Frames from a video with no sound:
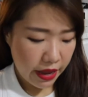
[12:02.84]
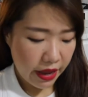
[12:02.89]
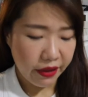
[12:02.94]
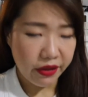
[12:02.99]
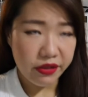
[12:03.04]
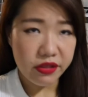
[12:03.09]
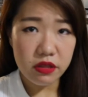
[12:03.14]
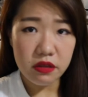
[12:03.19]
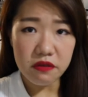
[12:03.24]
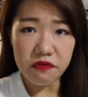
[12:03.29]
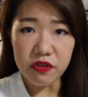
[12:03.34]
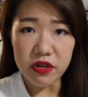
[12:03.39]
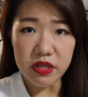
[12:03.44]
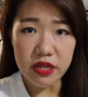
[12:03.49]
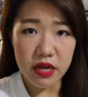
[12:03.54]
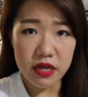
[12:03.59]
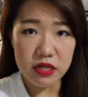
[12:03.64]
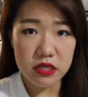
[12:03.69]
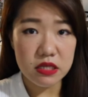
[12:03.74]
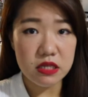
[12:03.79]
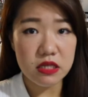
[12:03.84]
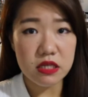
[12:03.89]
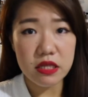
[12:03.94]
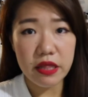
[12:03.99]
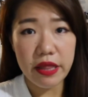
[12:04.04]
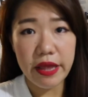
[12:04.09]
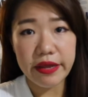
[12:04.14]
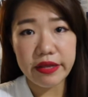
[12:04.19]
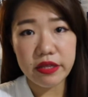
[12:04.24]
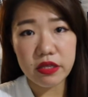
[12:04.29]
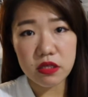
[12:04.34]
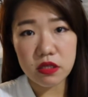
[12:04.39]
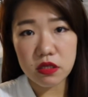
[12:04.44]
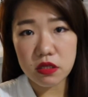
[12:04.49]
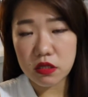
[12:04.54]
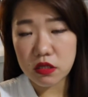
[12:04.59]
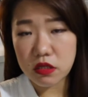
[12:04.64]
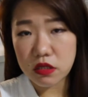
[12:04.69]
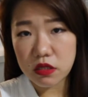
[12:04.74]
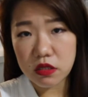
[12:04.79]
and different artists like
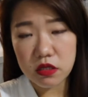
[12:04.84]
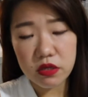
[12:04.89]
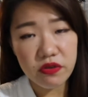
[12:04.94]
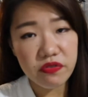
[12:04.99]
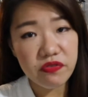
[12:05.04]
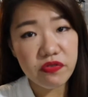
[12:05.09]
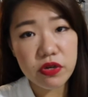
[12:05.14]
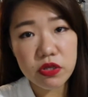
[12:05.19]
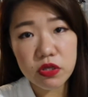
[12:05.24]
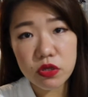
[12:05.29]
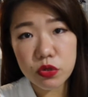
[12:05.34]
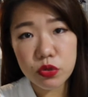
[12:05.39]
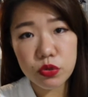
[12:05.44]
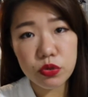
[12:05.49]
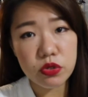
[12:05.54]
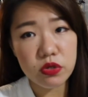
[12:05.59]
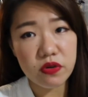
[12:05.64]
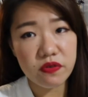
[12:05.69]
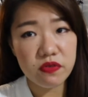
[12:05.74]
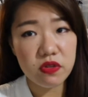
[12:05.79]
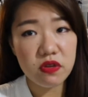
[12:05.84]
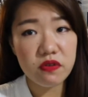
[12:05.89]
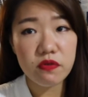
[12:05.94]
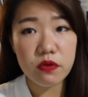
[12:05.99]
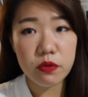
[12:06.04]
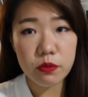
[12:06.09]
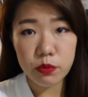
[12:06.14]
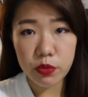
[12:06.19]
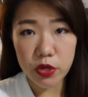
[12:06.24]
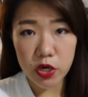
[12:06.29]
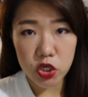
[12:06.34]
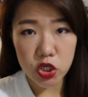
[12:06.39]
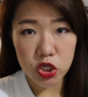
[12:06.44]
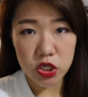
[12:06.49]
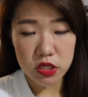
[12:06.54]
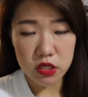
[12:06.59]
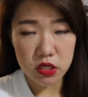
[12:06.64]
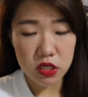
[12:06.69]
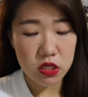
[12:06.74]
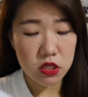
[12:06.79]
different use of different
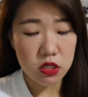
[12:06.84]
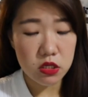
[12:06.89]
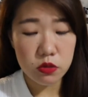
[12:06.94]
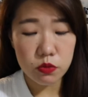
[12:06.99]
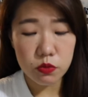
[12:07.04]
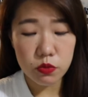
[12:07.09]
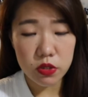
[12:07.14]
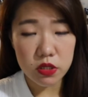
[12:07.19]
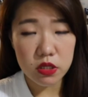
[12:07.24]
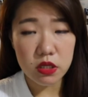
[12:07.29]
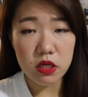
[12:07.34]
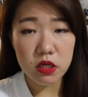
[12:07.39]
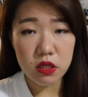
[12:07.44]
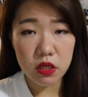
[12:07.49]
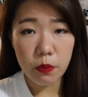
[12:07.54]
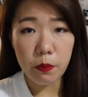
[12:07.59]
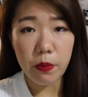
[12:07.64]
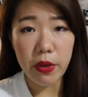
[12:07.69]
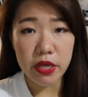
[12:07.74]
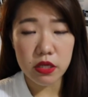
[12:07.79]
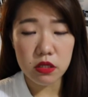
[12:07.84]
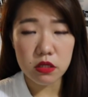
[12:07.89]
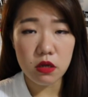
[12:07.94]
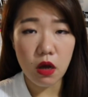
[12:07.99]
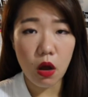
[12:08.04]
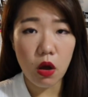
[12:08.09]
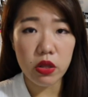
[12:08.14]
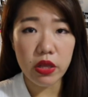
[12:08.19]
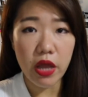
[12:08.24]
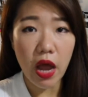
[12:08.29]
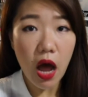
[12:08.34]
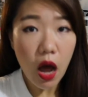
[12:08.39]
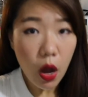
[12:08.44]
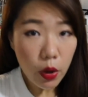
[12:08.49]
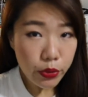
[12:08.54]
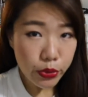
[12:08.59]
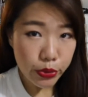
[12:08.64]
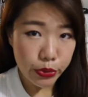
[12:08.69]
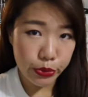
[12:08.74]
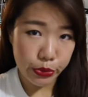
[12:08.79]
brushes. It really depends on how
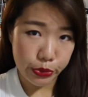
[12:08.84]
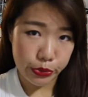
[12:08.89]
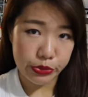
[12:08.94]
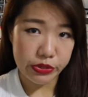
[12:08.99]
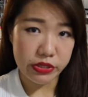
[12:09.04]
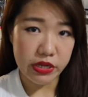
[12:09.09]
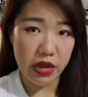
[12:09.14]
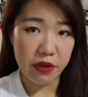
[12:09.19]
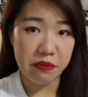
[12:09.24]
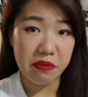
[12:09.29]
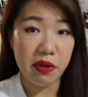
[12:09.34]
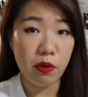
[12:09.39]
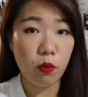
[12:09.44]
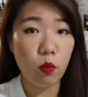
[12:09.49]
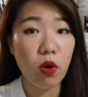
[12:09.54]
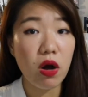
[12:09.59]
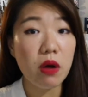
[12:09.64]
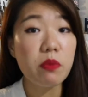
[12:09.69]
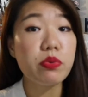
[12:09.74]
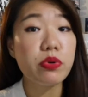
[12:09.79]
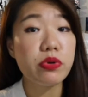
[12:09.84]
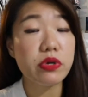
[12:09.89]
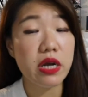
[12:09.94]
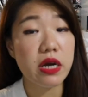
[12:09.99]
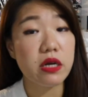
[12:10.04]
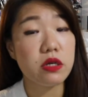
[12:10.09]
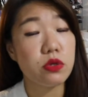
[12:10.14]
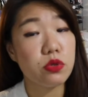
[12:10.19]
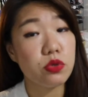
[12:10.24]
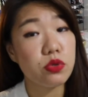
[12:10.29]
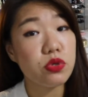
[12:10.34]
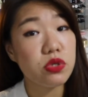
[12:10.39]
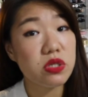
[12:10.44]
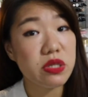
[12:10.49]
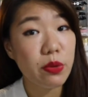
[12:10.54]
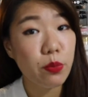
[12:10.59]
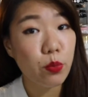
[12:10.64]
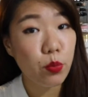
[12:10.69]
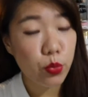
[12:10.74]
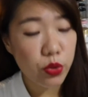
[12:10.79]
you use them and what product you use
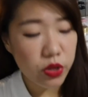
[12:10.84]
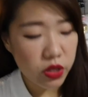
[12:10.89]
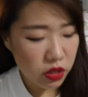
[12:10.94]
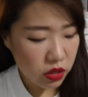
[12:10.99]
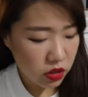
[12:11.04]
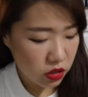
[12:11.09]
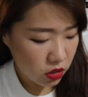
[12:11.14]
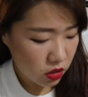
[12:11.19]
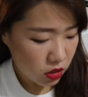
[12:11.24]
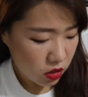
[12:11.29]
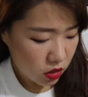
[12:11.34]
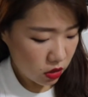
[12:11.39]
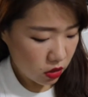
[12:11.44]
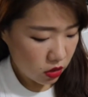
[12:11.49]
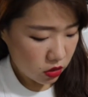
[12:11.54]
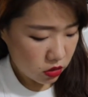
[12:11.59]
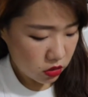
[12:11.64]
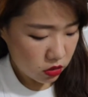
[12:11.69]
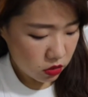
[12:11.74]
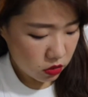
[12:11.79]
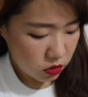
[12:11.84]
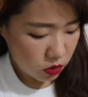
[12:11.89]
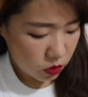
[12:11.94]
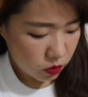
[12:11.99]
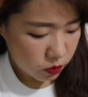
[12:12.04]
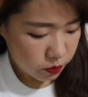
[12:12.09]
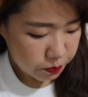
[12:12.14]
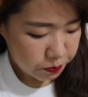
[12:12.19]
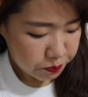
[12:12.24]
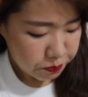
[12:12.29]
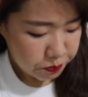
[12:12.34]
them with. So